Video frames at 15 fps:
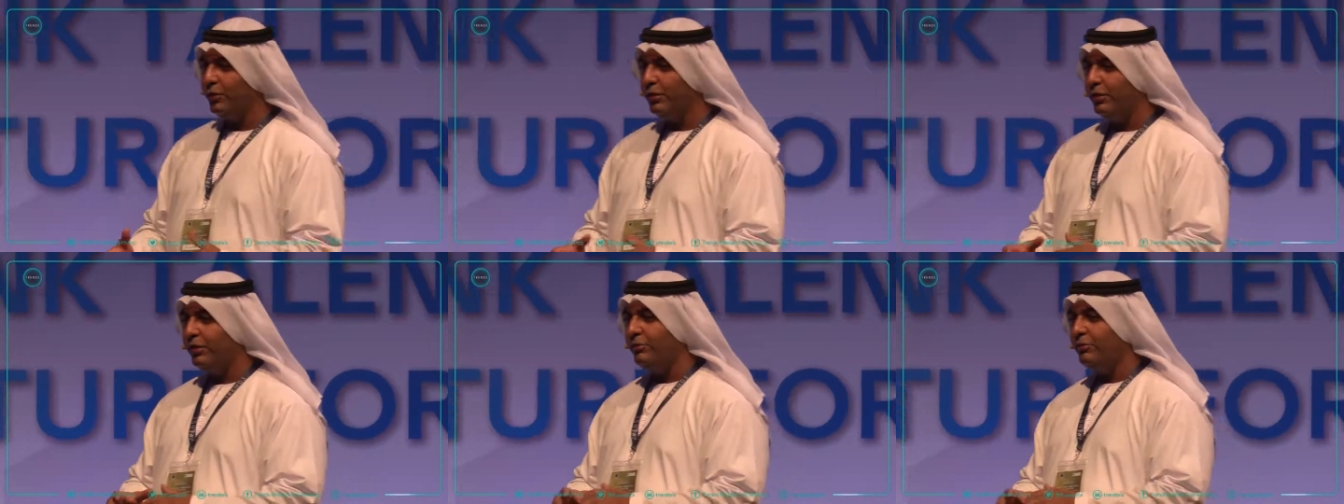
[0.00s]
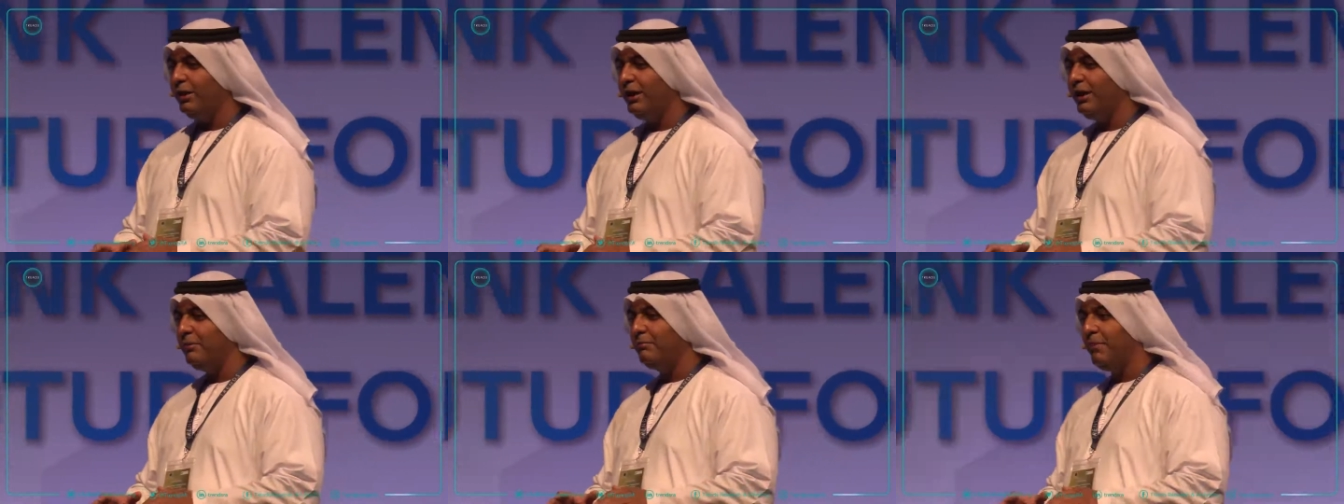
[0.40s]

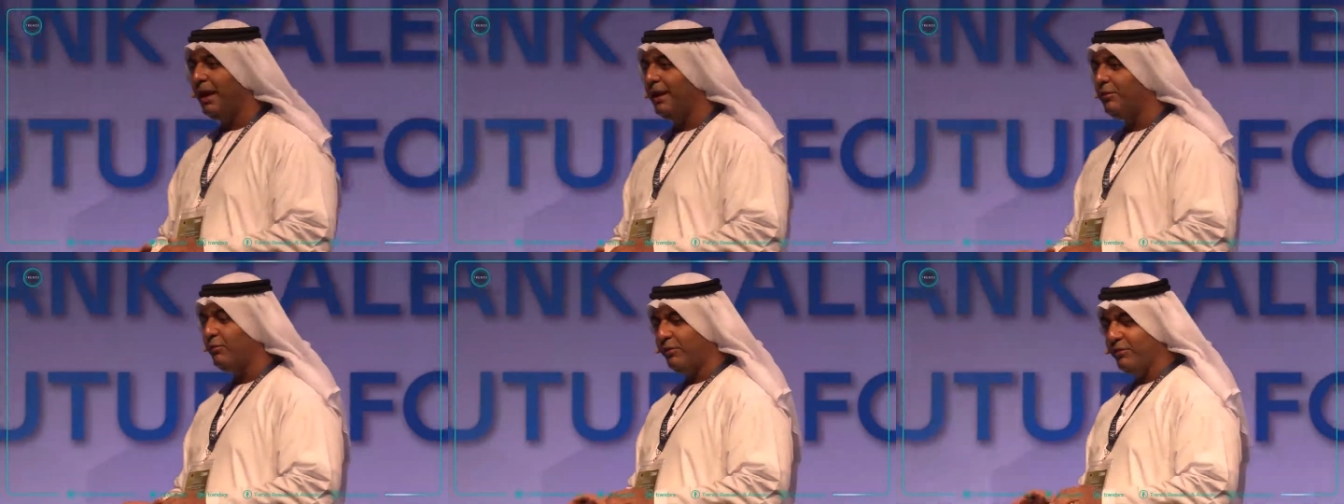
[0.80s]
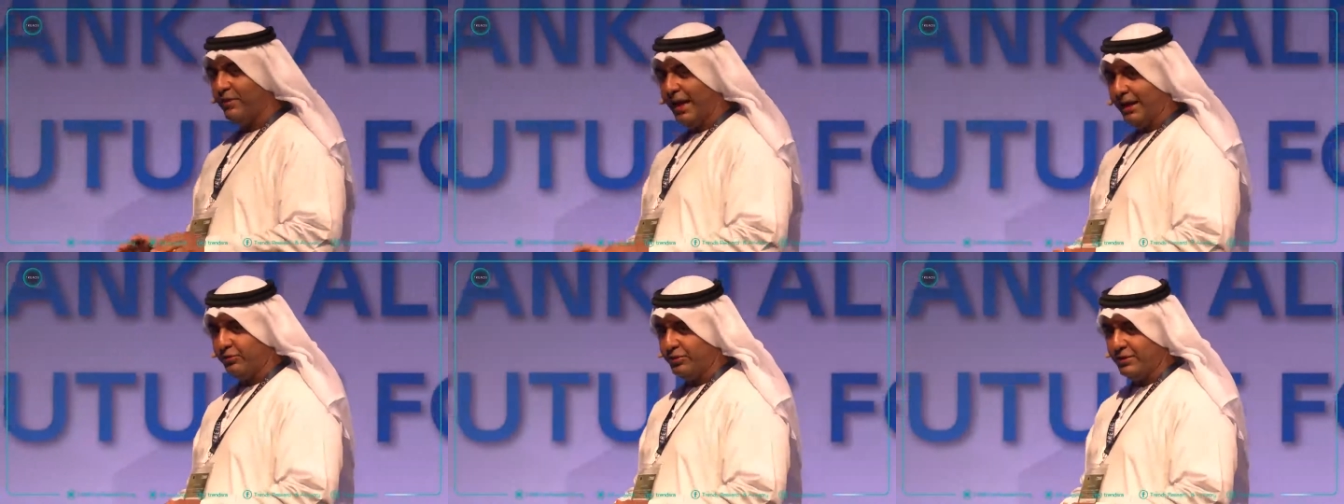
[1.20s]
three main
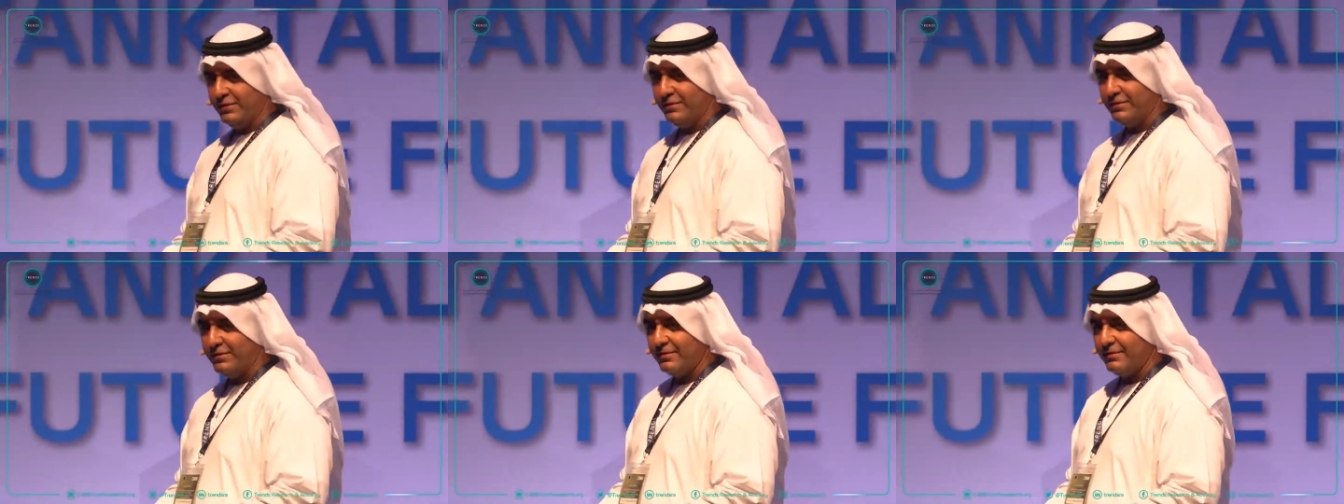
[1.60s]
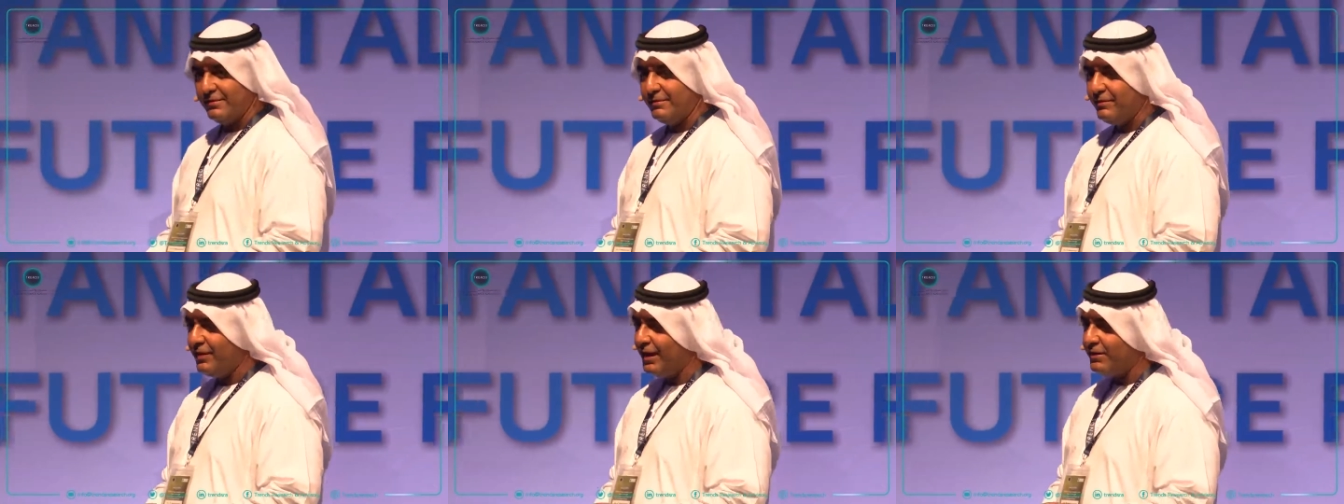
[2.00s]
reflections.
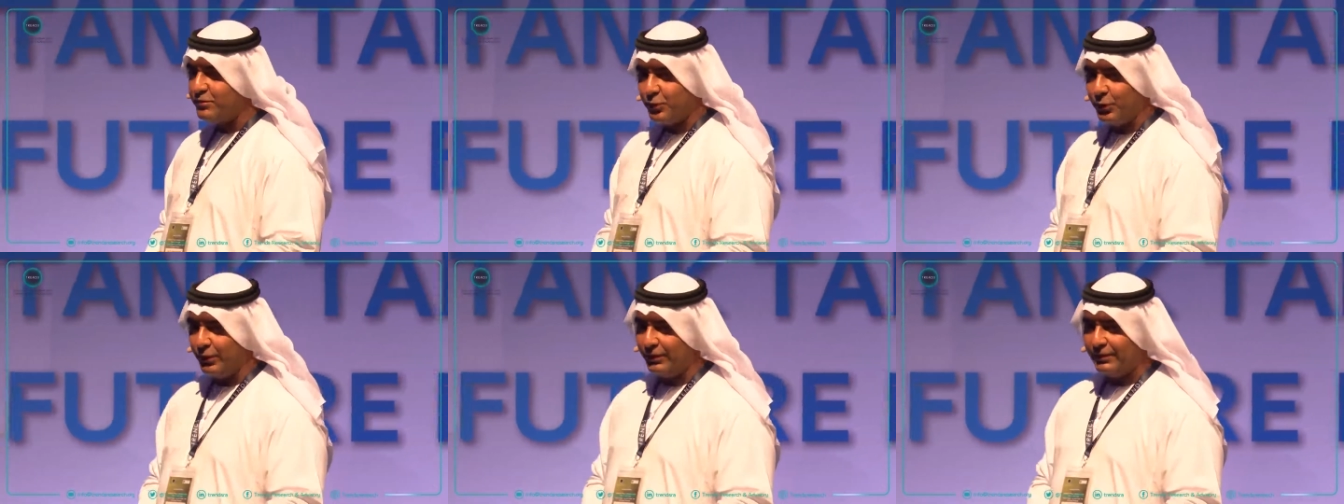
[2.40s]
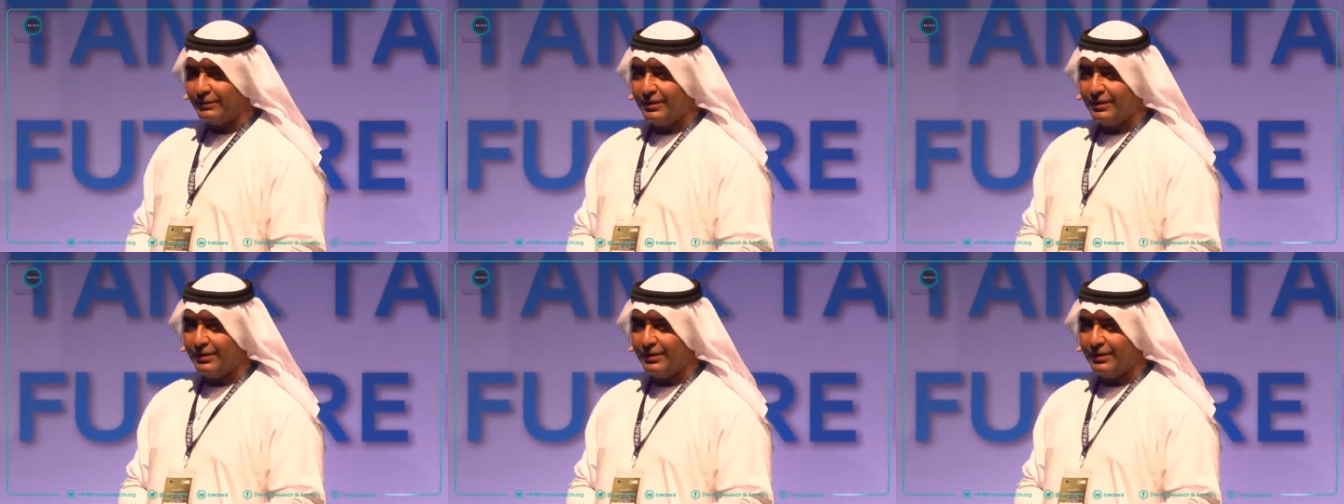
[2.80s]
That's all.